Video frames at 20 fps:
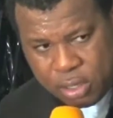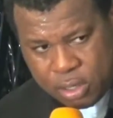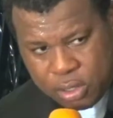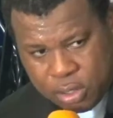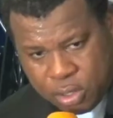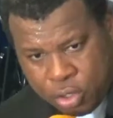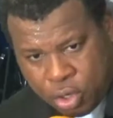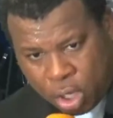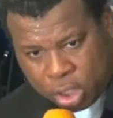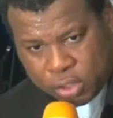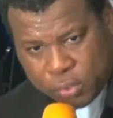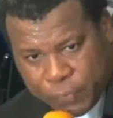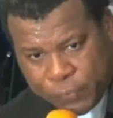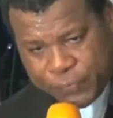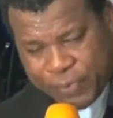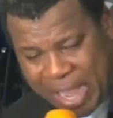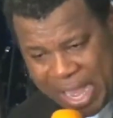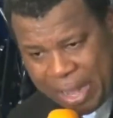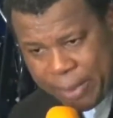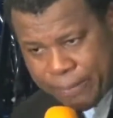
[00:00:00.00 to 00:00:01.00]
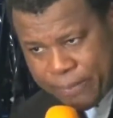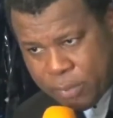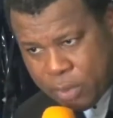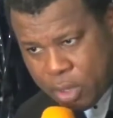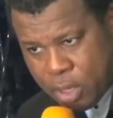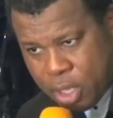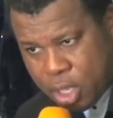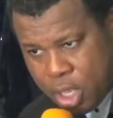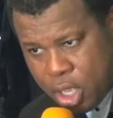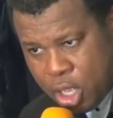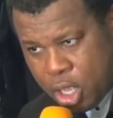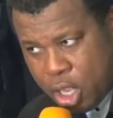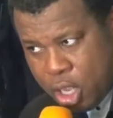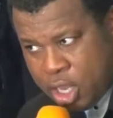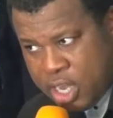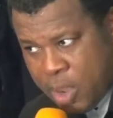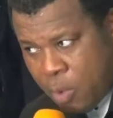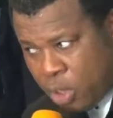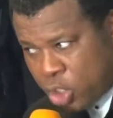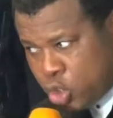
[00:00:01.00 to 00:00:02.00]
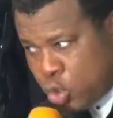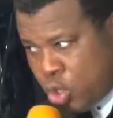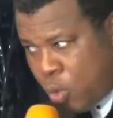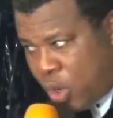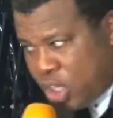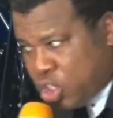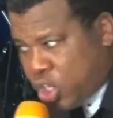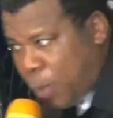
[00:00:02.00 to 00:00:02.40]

Not too far. They want to know what's up